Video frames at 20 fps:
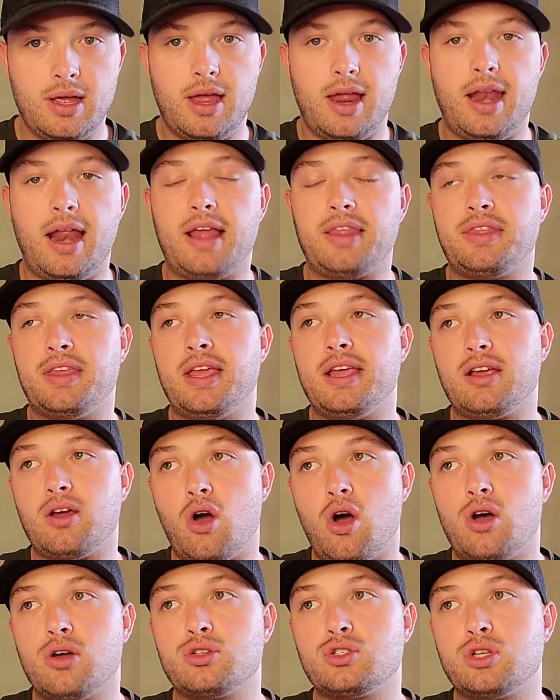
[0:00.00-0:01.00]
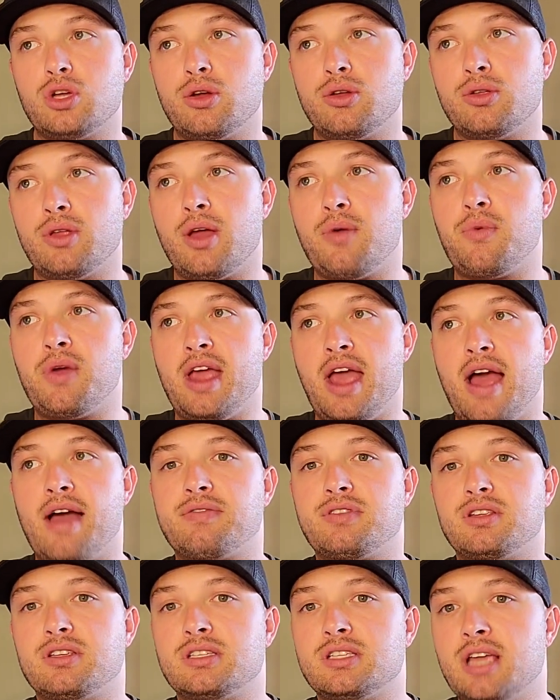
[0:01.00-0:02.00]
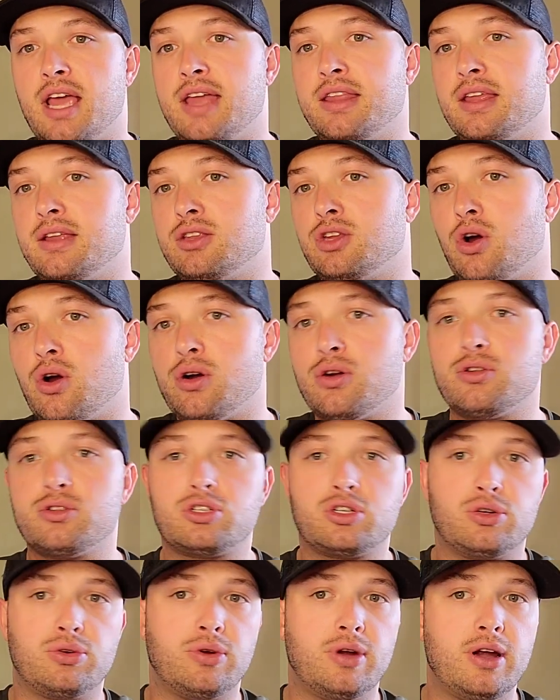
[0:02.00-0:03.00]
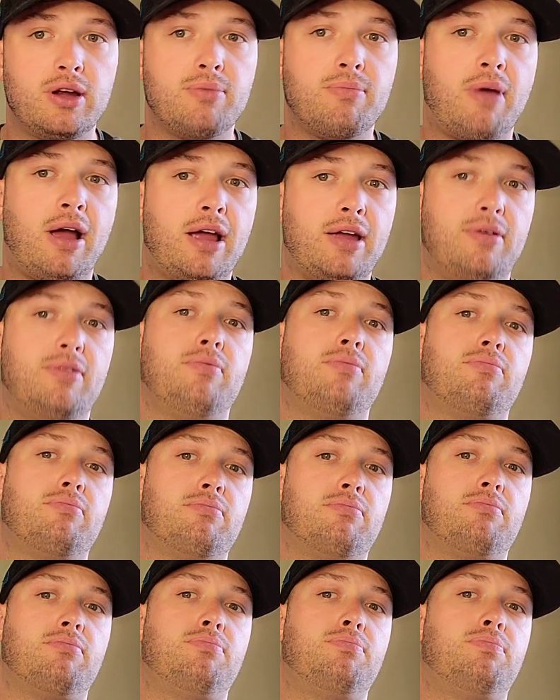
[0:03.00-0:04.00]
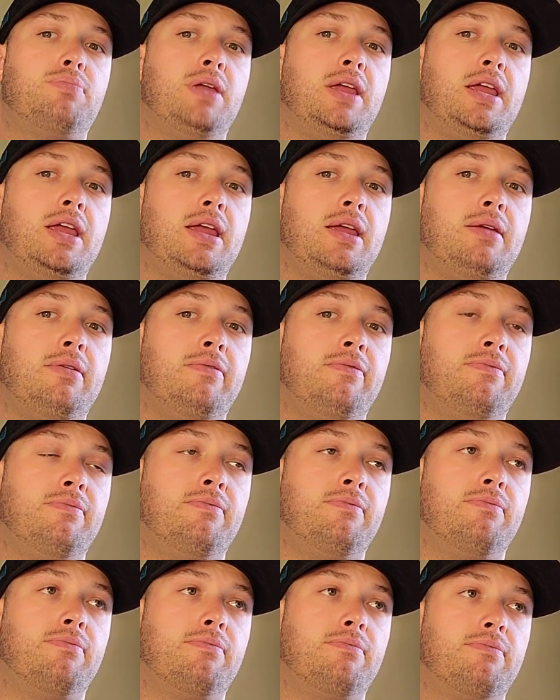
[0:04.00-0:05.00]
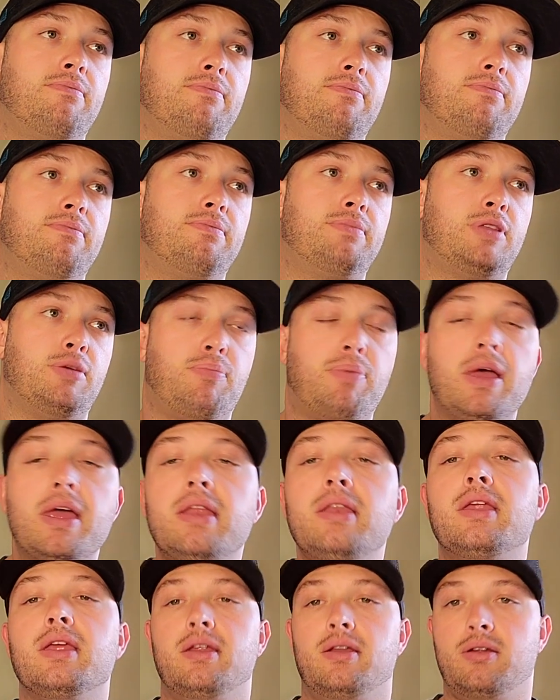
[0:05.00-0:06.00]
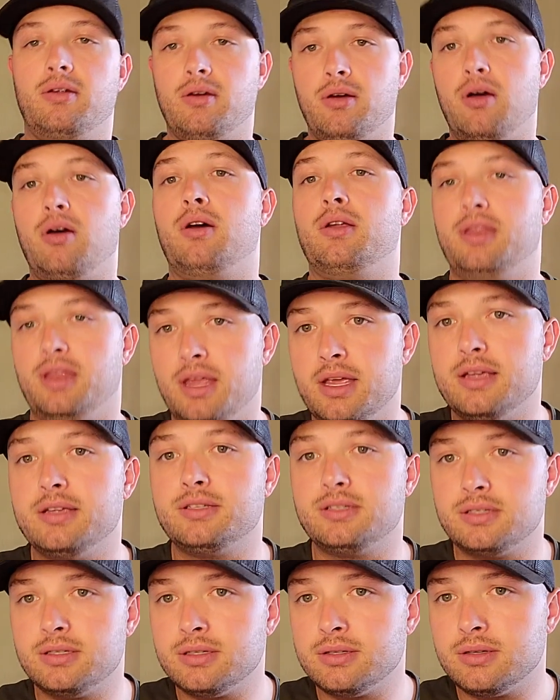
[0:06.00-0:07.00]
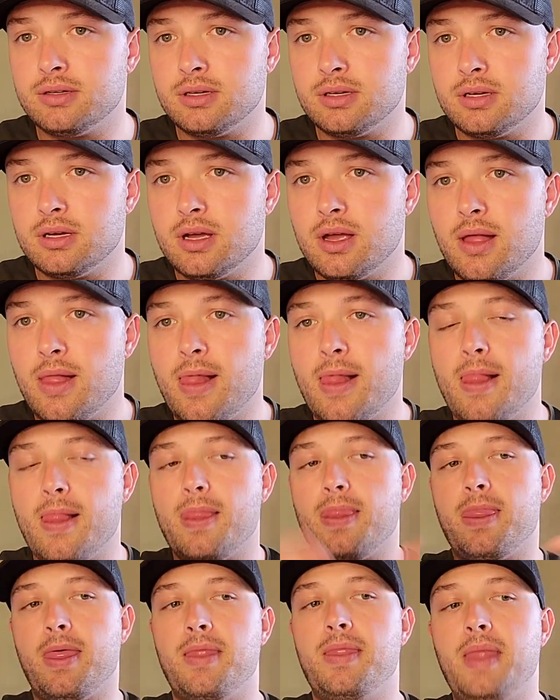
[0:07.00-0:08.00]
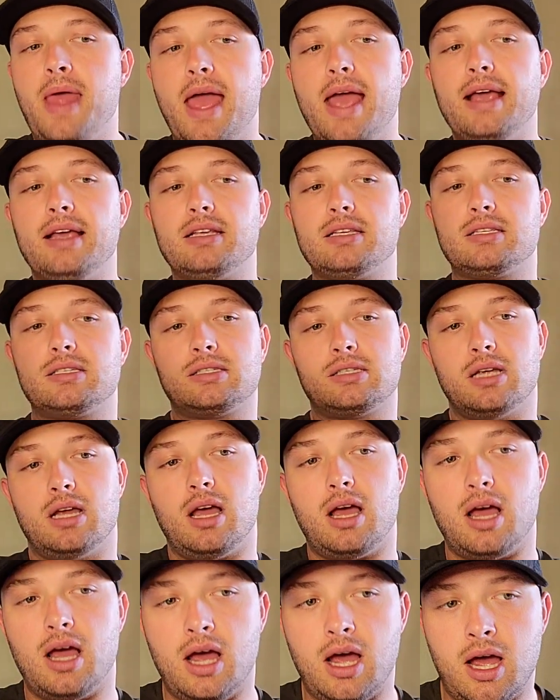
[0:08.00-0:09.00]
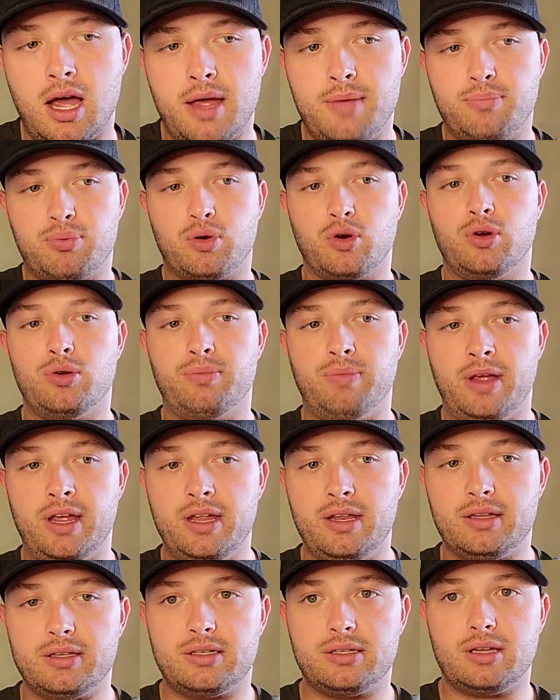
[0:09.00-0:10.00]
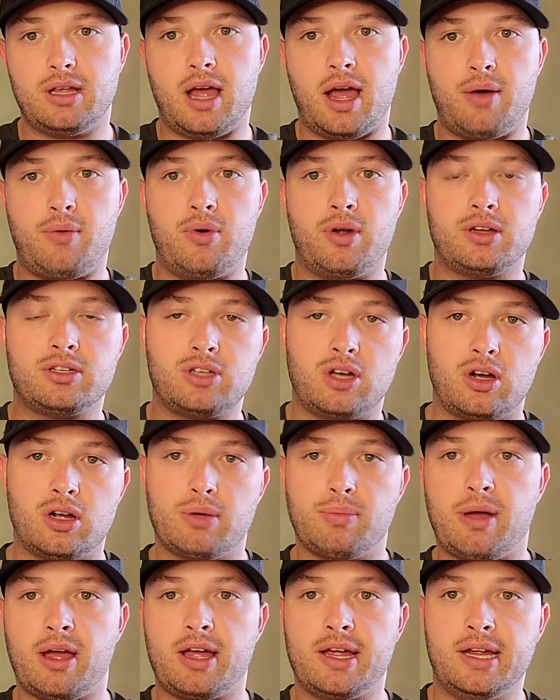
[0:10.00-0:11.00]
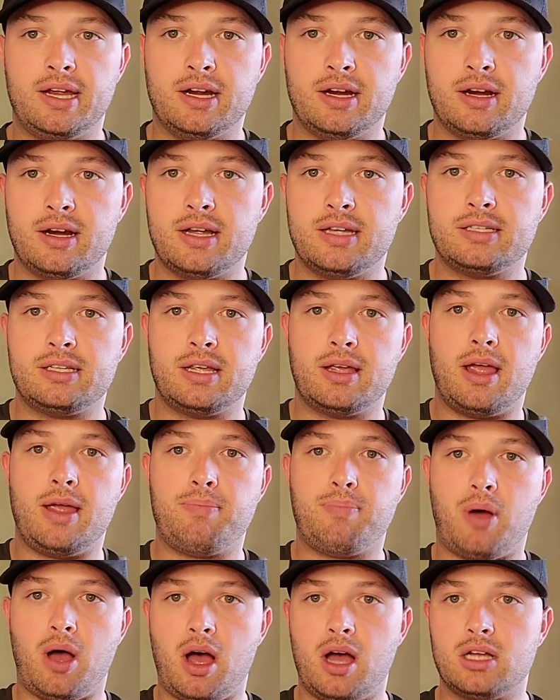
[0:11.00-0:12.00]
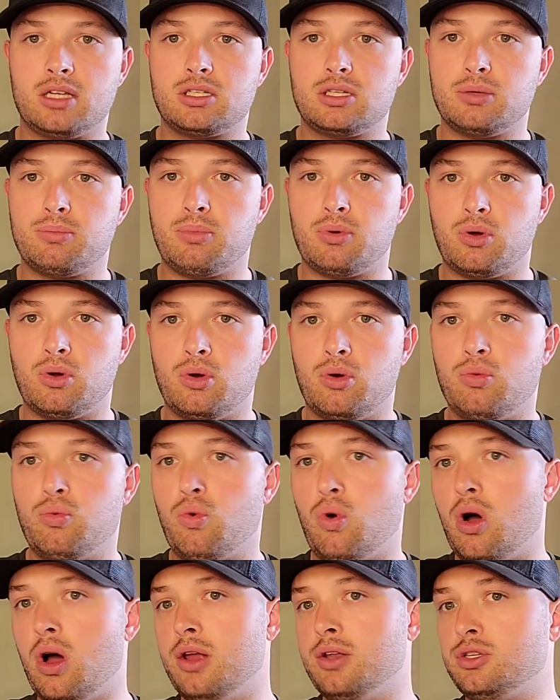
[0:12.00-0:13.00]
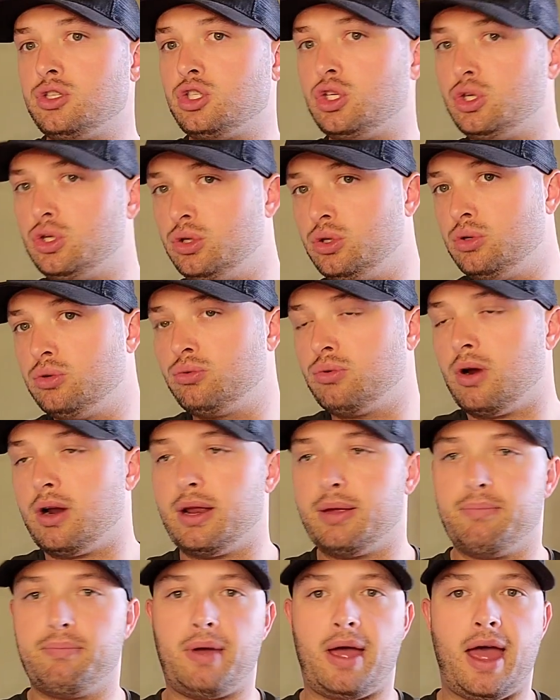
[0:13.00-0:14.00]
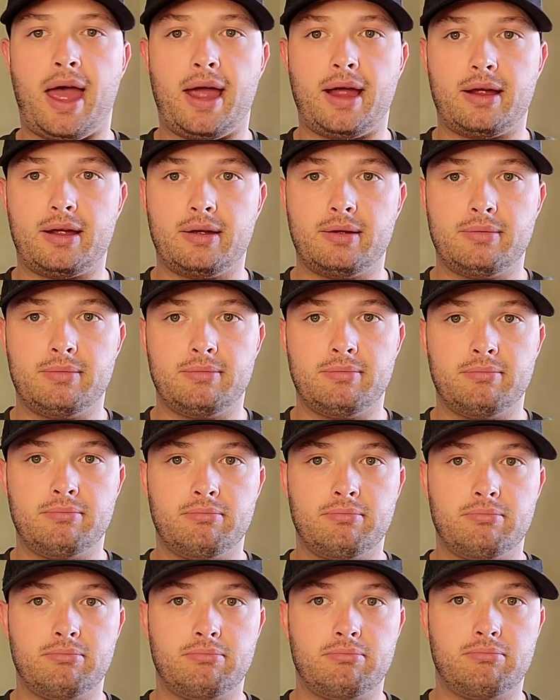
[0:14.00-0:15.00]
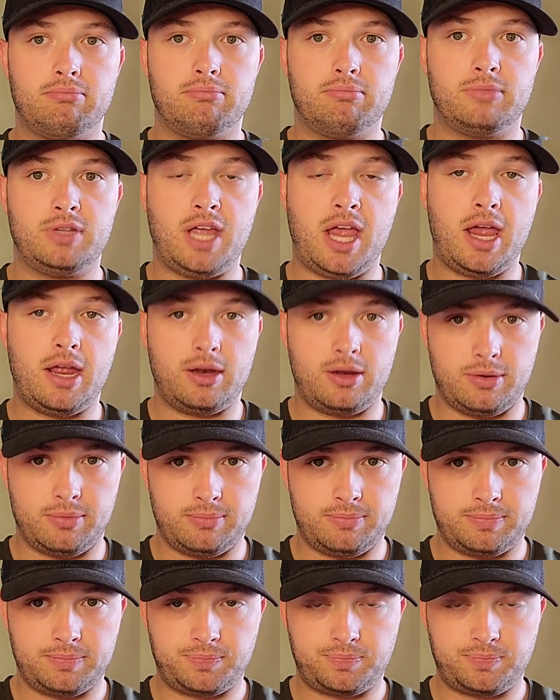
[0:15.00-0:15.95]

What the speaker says: And I think also that we have to say that Darnold's career might be dependent on this. The next improvement I want to talk about here is a possible 1-2 running back tandem